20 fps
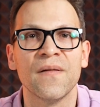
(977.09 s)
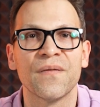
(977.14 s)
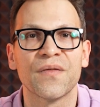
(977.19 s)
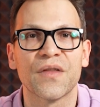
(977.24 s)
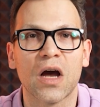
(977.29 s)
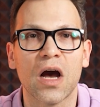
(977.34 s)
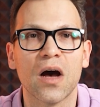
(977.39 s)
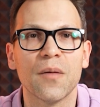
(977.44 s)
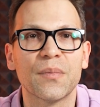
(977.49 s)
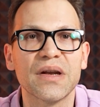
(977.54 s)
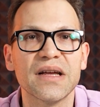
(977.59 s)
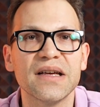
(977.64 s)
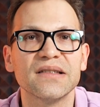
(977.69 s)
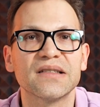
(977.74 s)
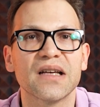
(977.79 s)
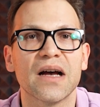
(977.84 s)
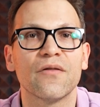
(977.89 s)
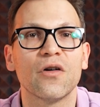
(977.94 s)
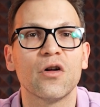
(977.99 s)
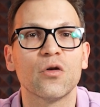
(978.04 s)
The companies
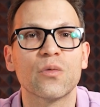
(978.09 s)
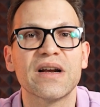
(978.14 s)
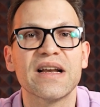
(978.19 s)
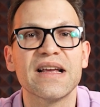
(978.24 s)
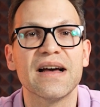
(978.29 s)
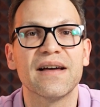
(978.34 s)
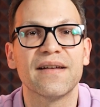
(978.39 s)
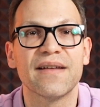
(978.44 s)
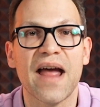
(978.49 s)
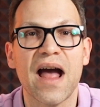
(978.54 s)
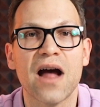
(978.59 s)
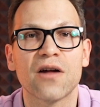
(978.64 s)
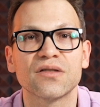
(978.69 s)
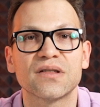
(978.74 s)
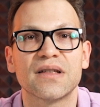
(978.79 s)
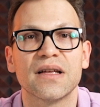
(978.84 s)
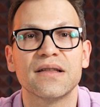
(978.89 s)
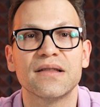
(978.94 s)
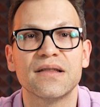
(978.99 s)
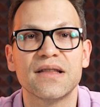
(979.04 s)
have already
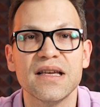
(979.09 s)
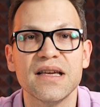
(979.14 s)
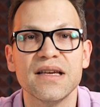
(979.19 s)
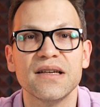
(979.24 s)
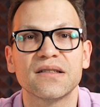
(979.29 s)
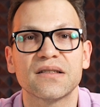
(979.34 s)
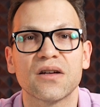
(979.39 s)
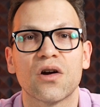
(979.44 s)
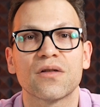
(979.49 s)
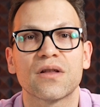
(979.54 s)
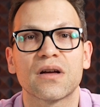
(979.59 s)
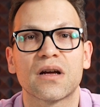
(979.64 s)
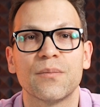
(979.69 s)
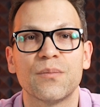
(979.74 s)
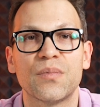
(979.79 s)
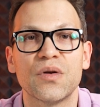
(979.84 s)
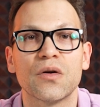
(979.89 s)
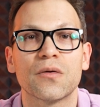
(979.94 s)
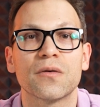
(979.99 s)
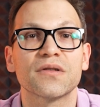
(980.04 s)
announced that these are the
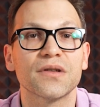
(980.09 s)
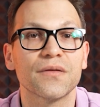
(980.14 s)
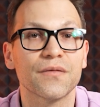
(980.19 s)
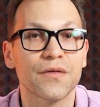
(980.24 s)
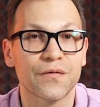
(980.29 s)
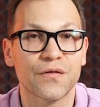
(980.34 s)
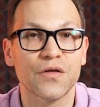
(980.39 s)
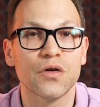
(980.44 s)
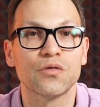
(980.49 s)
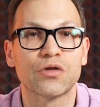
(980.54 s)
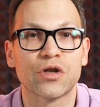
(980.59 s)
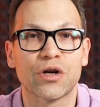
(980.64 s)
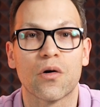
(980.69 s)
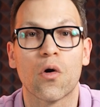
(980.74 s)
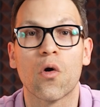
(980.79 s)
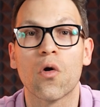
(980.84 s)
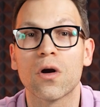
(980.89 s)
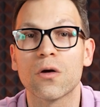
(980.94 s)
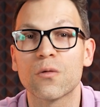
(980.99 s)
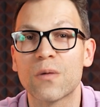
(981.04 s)
computers of the future,
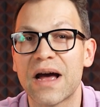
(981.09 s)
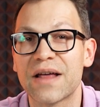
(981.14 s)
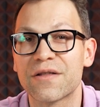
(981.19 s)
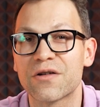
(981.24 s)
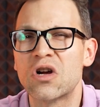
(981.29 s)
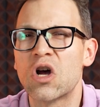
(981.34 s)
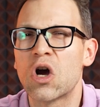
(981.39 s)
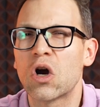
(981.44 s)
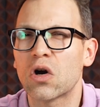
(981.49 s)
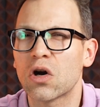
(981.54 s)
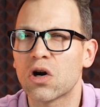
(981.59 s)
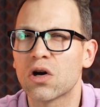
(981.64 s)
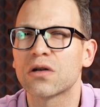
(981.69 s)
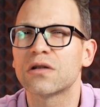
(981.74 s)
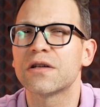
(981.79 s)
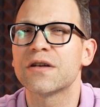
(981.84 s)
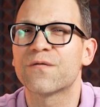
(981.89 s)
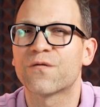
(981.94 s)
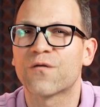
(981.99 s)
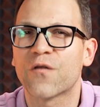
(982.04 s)
or rather,
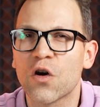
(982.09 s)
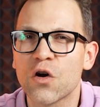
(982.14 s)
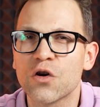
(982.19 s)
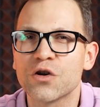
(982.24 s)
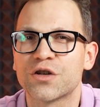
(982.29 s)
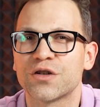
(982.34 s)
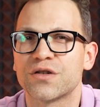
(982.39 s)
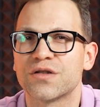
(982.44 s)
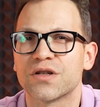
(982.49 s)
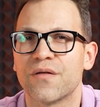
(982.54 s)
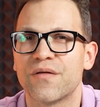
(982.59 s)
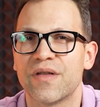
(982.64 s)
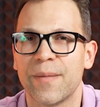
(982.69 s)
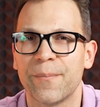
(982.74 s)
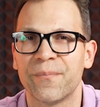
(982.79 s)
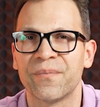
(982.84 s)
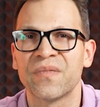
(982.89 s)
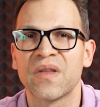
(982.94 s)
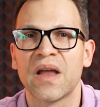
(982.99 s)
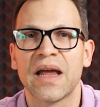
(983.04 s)
early versions of
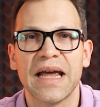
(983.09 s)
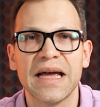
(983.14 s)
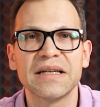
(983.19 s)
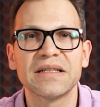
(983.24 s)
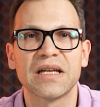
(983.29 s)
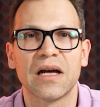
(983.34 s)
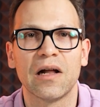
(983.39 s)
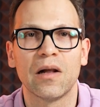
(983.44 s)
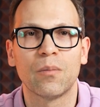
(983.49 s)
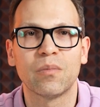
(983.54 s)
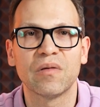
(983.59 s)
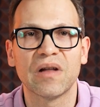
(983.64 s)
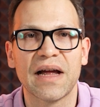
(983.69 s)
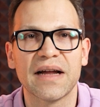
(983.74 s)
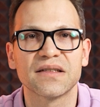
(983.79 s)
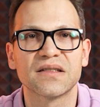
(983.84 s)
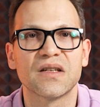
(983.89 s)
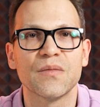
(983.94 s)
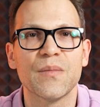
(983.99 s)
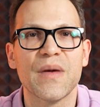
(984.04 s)
them. Intel
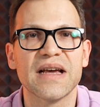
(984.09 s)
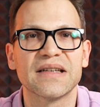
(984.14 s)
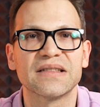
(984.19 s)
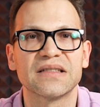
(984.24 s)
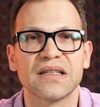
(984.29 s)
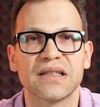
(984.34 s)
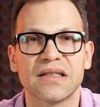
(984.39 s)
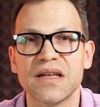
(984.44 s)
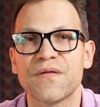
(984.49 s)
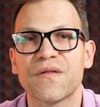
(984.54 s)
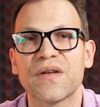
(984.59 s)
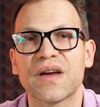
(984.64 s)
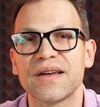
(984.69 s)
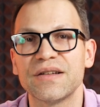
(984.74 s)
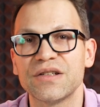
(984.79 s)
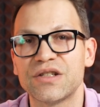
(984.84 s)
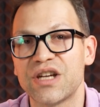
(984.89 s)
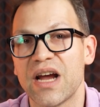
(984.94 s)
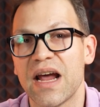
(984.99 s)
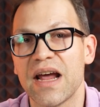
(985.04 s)
plans to make make
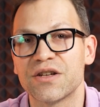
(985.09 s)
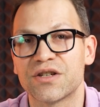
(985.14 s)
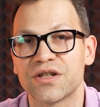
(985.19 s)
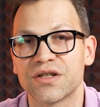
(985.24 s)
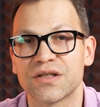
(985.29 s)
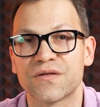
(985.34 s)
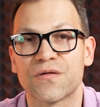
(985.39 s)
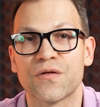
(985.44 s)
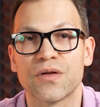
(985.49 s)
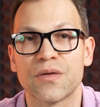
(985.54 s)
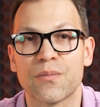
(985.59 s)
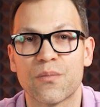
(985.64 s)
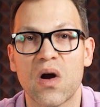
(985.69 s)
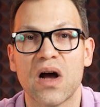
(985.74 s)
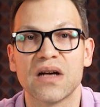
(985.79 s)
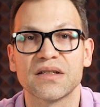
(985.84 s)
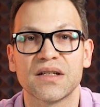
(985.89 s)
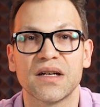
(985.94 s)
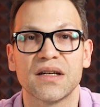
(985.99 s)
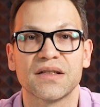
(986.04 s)
significant changes for the
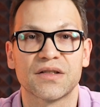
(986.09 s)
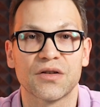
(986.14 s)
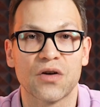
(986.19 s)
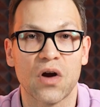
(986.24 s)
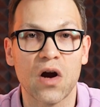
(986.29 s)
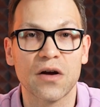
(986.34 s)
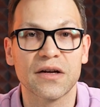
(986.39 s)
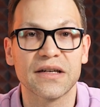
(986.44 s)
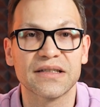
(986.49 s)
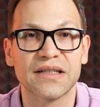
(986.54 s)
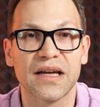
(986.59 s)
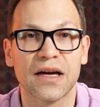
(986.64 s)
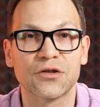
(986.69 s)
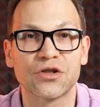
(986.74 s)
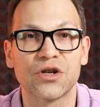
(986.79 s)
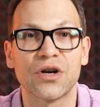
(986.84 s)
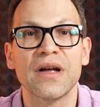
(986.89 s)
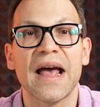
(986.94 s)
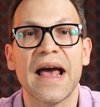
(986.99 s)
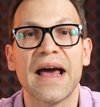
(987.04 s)
processor
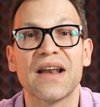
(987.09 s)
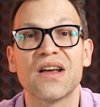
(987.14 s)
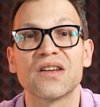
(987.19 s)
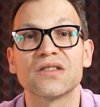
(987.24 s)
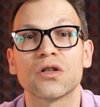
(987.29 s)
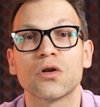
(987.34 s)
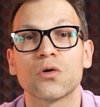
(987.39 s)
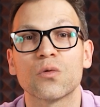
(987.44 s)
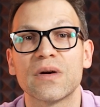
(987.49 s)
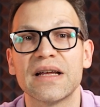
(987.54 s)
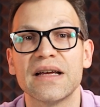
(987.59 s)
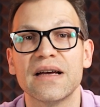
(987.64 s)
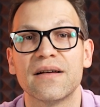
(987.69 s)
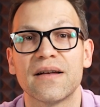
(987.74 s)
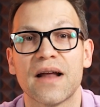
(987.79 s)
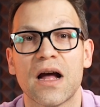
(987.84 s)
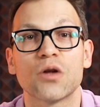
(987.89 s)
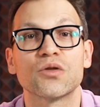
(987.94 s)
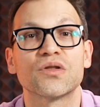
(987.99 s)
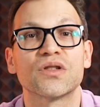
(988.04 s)
architecture and has already
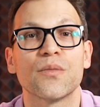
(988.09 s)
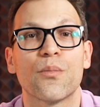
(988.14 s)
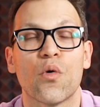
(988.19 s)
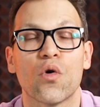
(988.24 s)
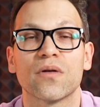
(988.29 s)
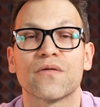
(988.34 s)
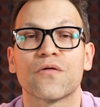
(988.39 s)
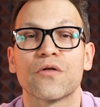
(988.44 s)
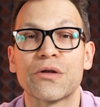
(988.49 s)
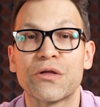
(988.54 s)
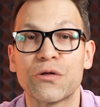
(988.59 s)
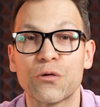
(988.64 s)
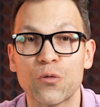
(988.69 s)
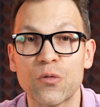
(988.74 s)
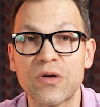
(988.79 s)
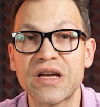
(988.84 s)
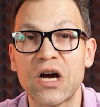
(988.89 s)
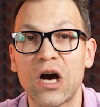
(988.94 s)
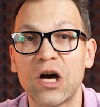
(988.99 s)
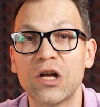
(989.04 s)
announced support for
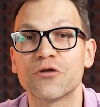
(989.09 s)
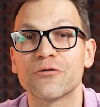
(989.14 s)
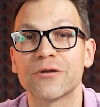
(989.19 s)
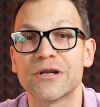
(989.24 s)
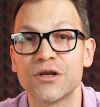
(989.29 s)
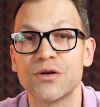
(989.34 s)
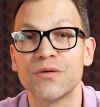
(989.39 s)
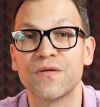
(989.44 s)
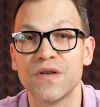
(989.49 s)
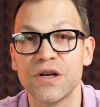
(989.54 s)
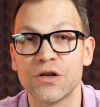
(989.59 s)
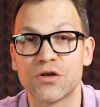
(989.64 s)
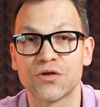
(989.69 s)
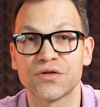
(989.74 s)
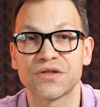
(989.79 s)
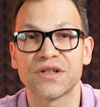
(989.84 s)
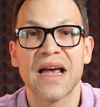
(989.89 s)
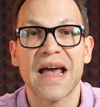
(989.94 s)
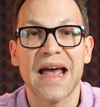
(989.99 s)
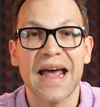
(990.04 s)
300 new
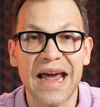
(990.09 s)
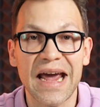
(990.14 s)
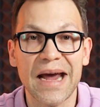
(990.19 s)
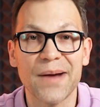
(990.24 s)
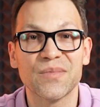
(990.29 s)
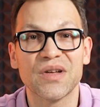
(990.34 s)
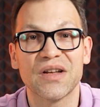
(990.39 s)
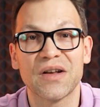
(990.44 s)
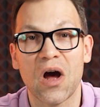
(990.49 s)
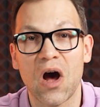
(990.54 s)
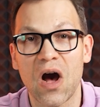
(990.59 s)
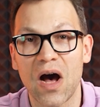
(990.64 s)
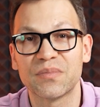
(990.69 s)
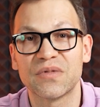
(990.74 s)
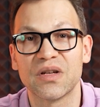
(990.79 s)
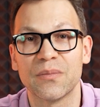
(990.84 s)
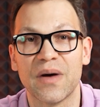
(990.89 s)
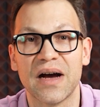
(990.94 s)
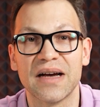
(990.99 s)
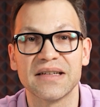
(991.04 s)
features aimed at
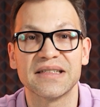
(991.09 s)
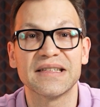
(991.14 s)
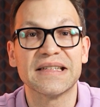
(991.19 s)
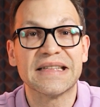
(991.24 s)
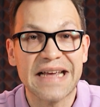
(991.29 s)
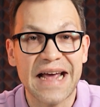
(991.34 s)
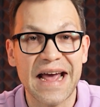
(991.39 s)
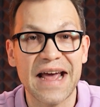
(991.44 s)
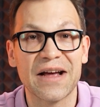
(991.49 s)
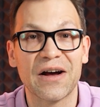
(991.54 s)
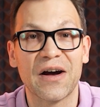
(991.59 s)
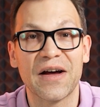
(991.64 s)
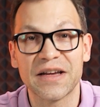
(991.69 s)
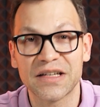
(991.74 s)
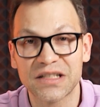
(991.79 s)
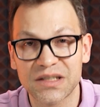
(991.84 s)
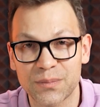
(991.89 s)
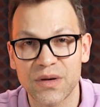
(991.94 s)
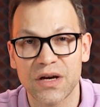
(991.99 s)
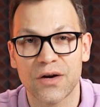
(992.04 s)
optimizing the AI
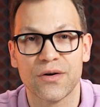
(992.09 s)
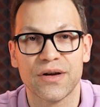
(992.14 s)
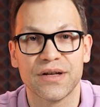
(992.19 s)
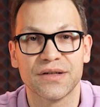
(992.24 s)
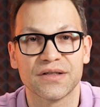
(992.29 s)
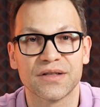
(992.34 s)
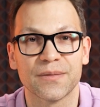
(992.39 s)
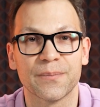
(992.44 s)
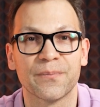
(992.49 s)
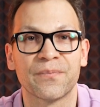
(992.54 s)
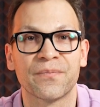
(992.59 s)
experience.